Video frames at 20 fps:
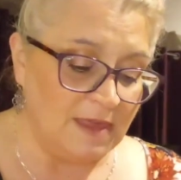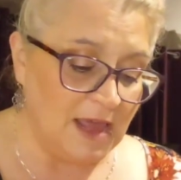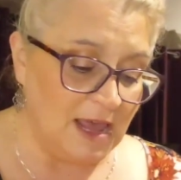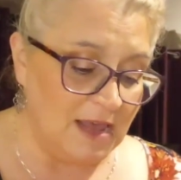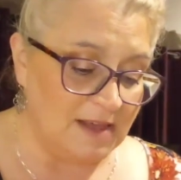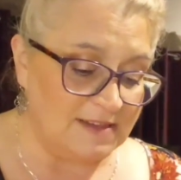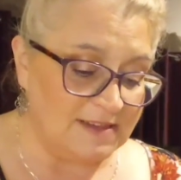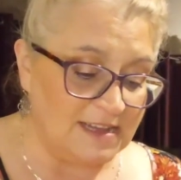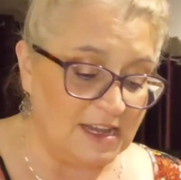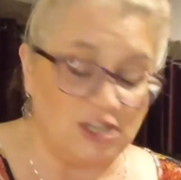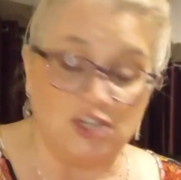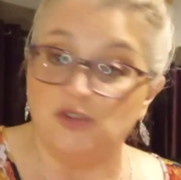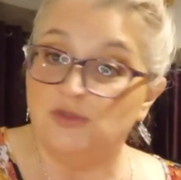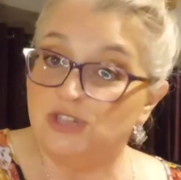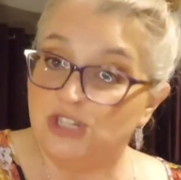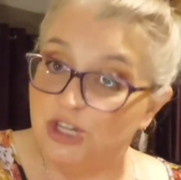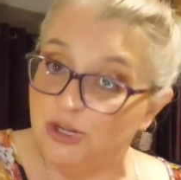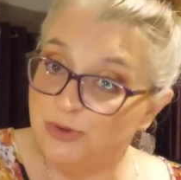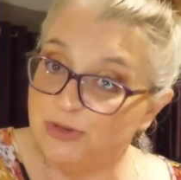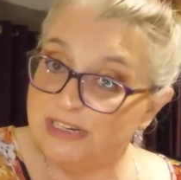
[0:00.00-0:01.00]
They send
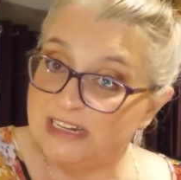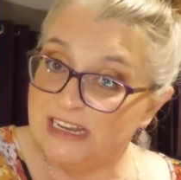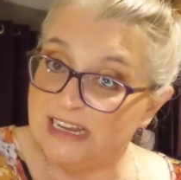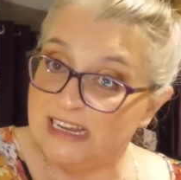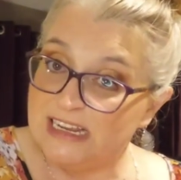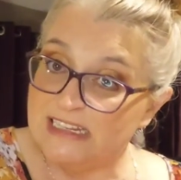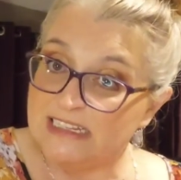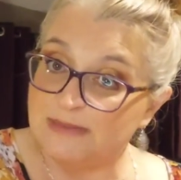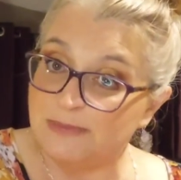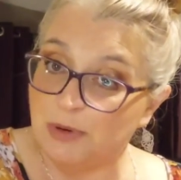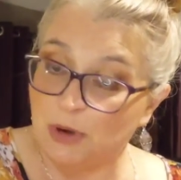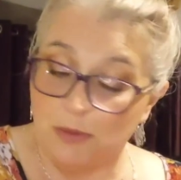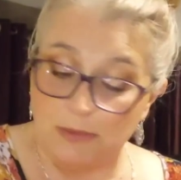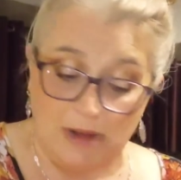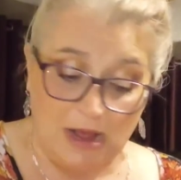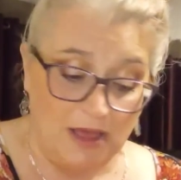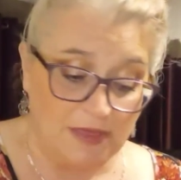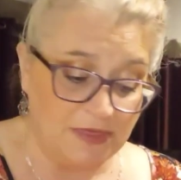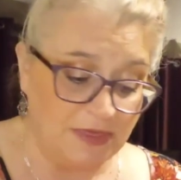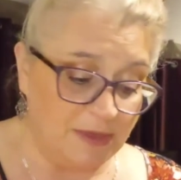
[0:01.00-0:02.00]
you two teas per
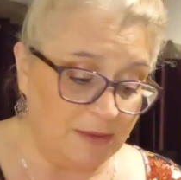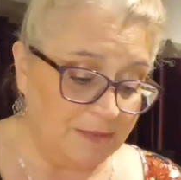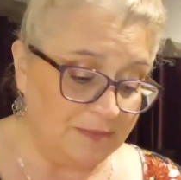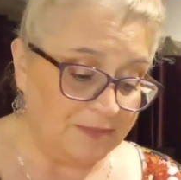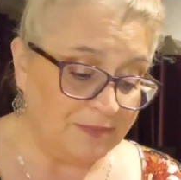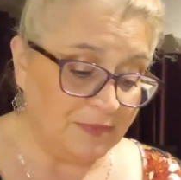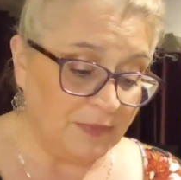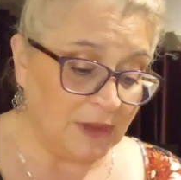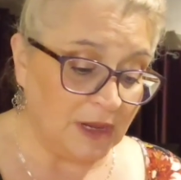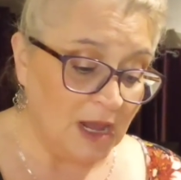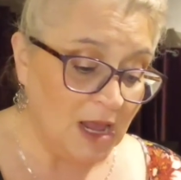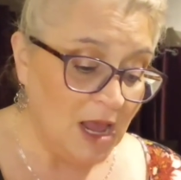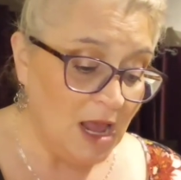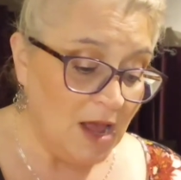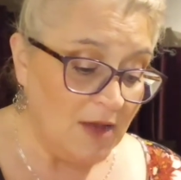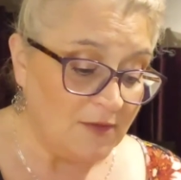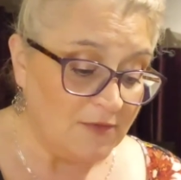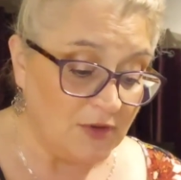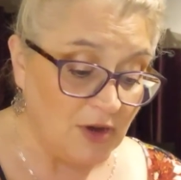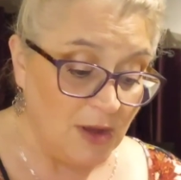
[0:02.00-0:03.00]
month
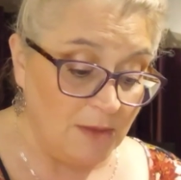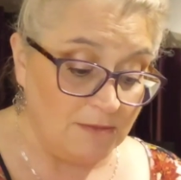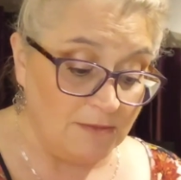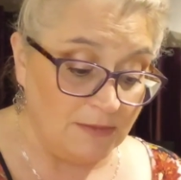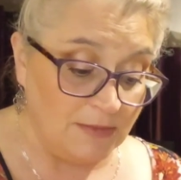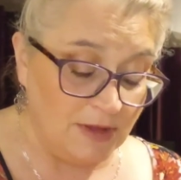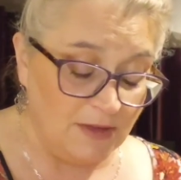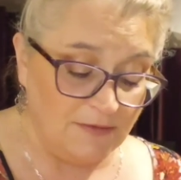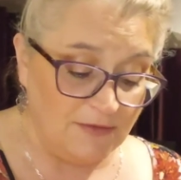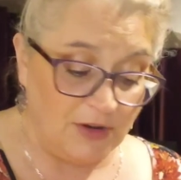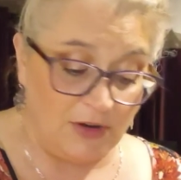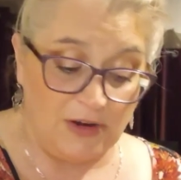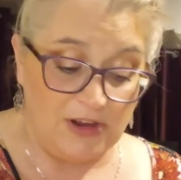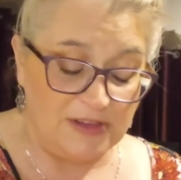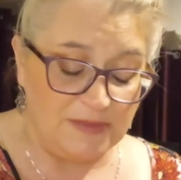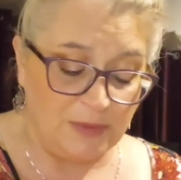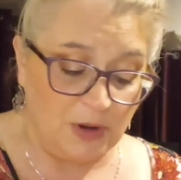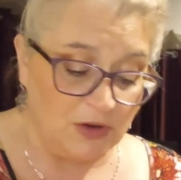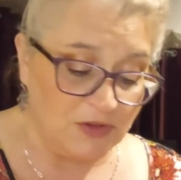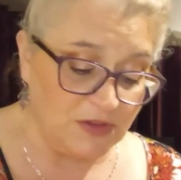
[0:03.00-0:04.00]
from
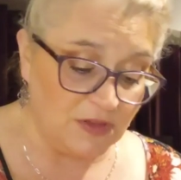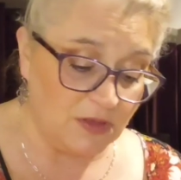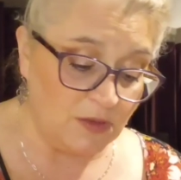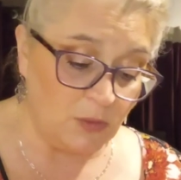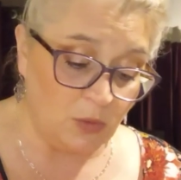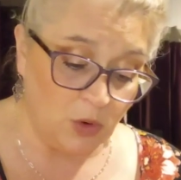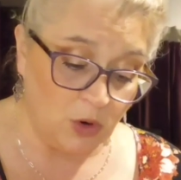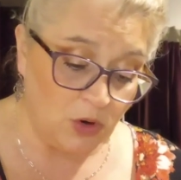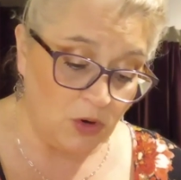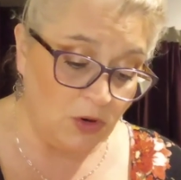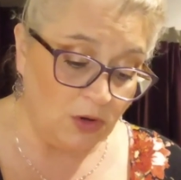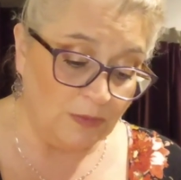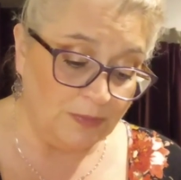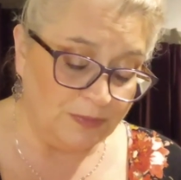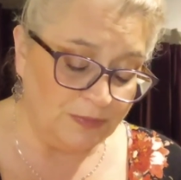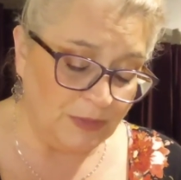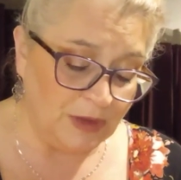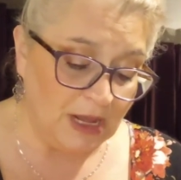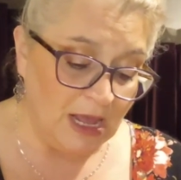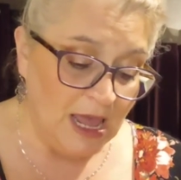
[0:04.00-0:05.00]
various parts of the
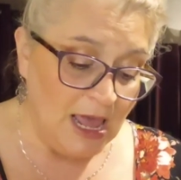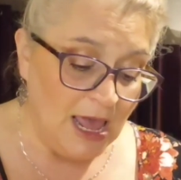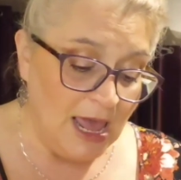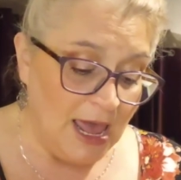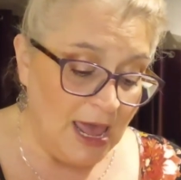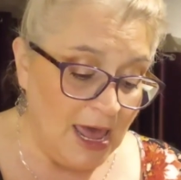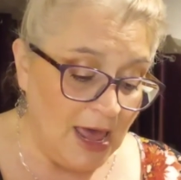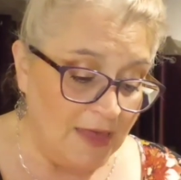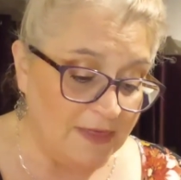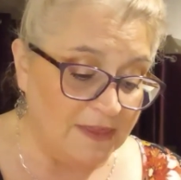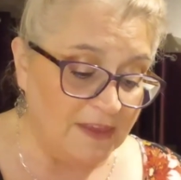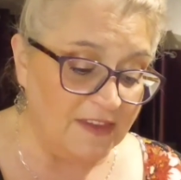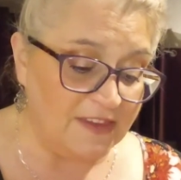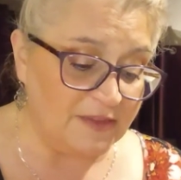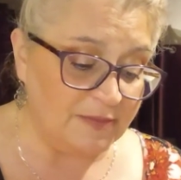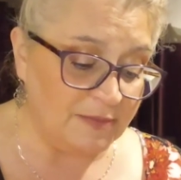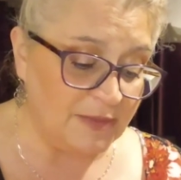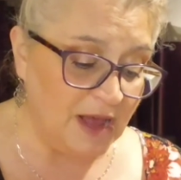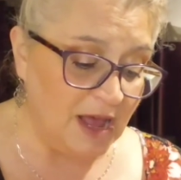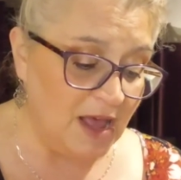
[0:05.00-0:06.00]
world. And
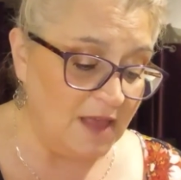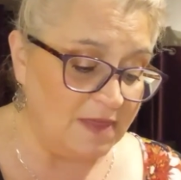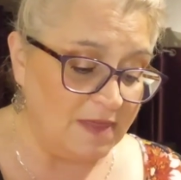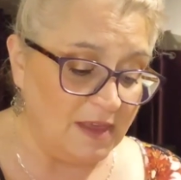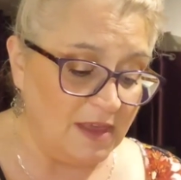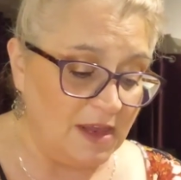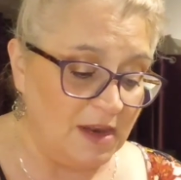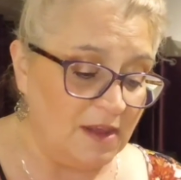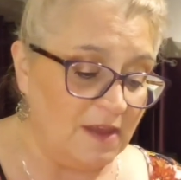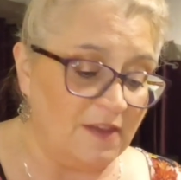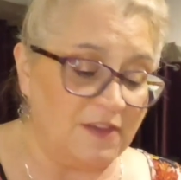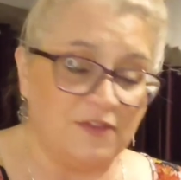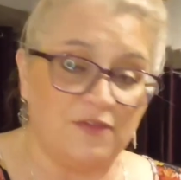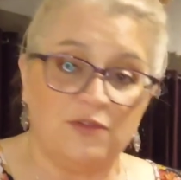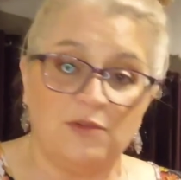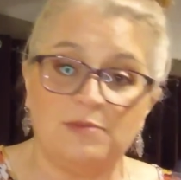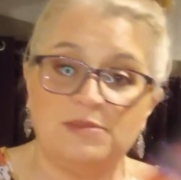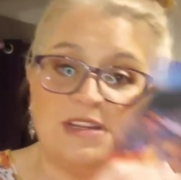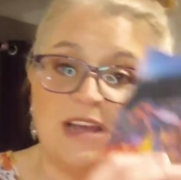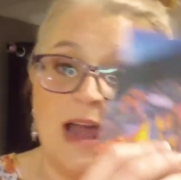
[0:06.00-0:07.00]
this month it is
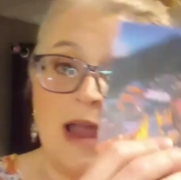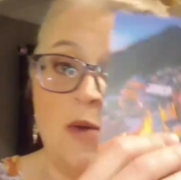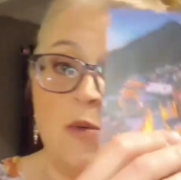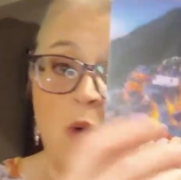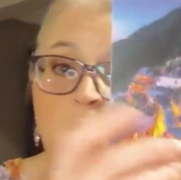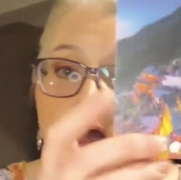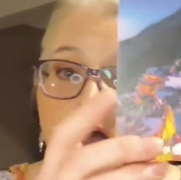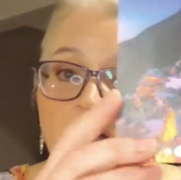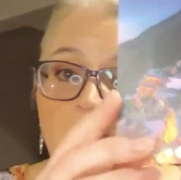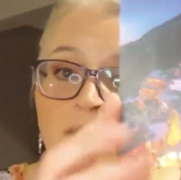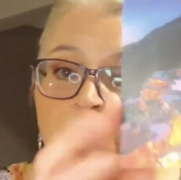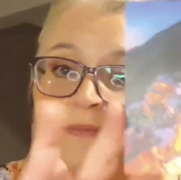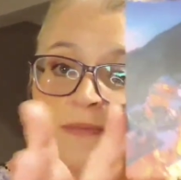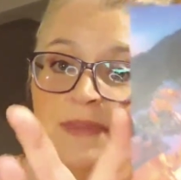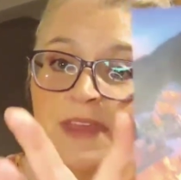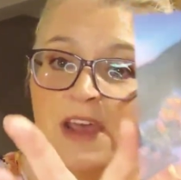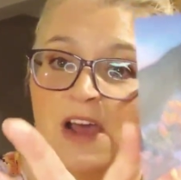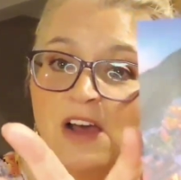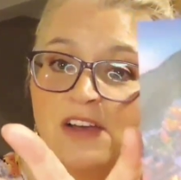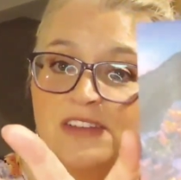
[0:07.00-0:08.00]
from
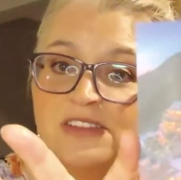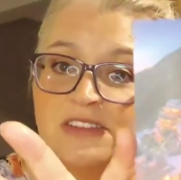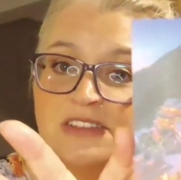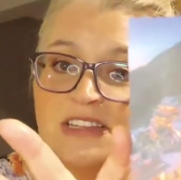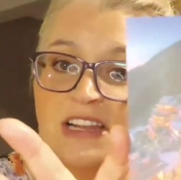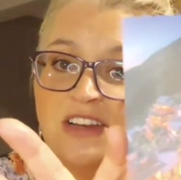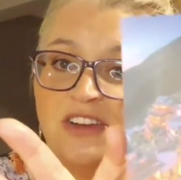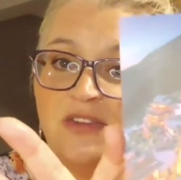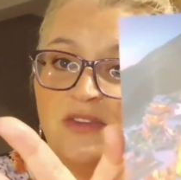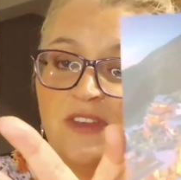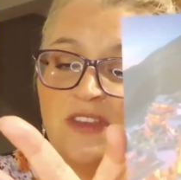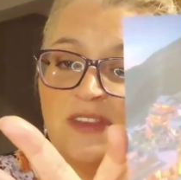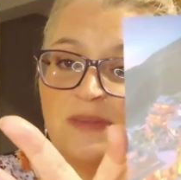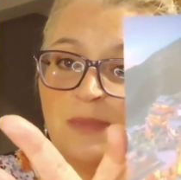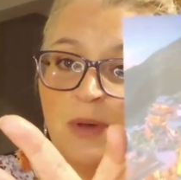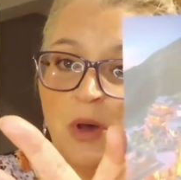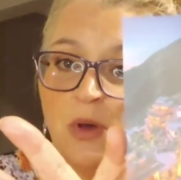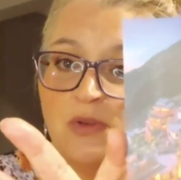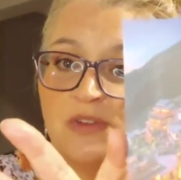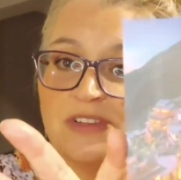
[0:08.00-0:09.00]
Taiwan. They also send you this
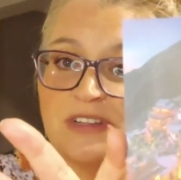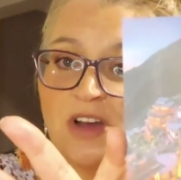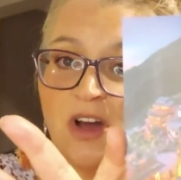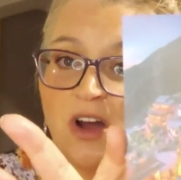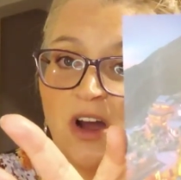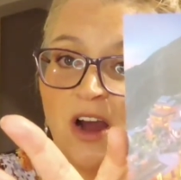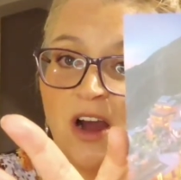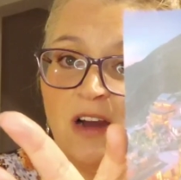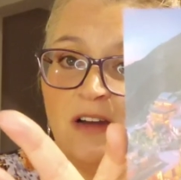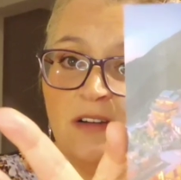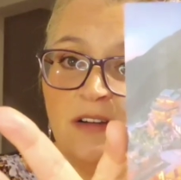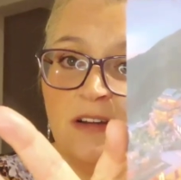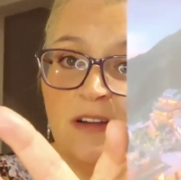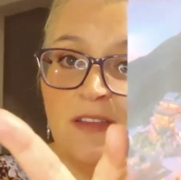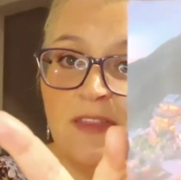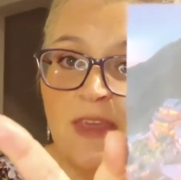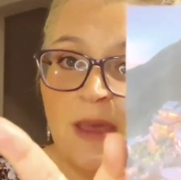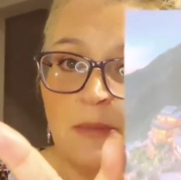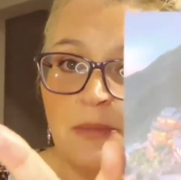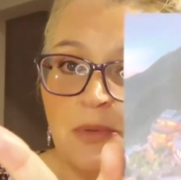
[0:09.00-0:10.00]
postcard.
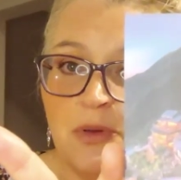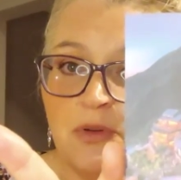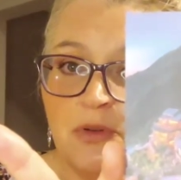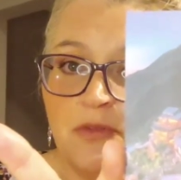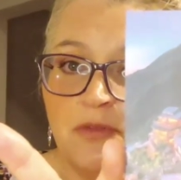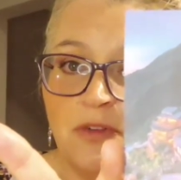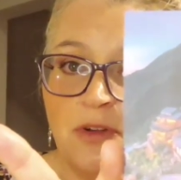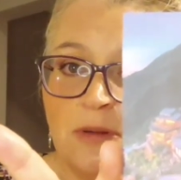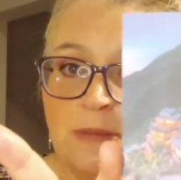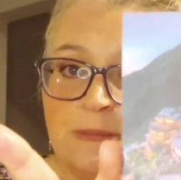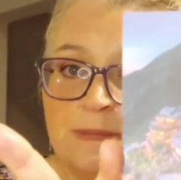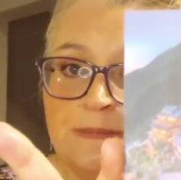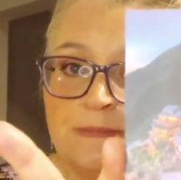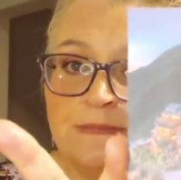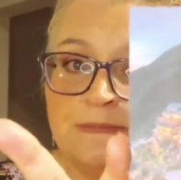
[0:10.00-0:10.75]
Isn't that beautiful?